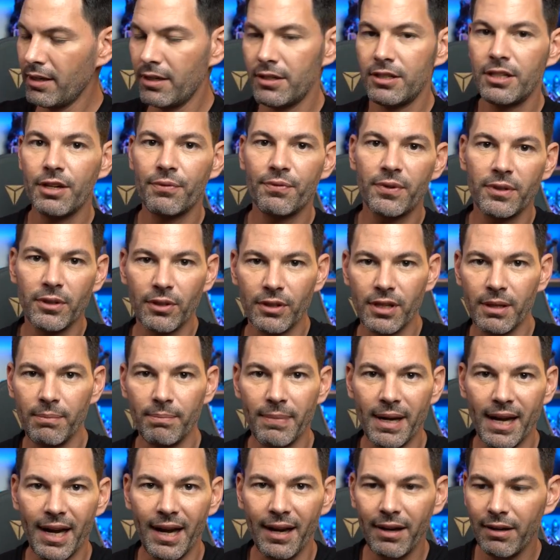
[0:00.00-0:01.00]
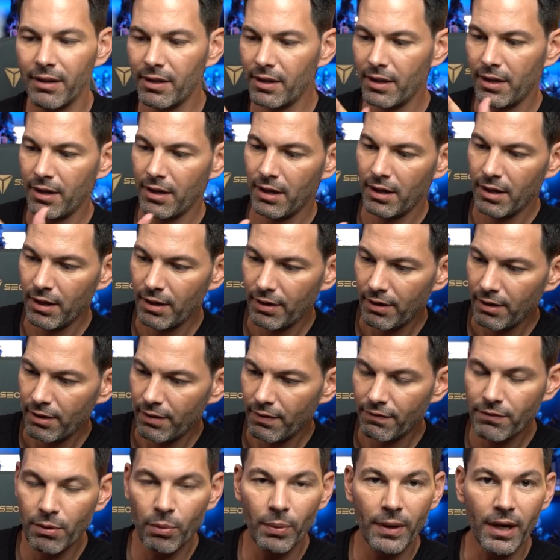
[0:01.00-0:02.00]
different looking bag
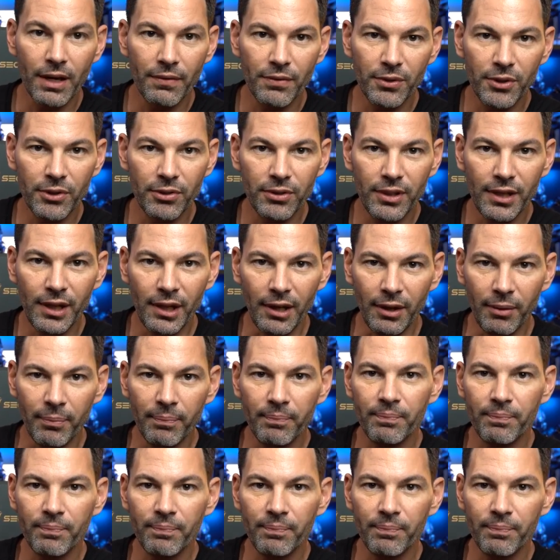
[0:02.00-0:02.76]
for whatever you need.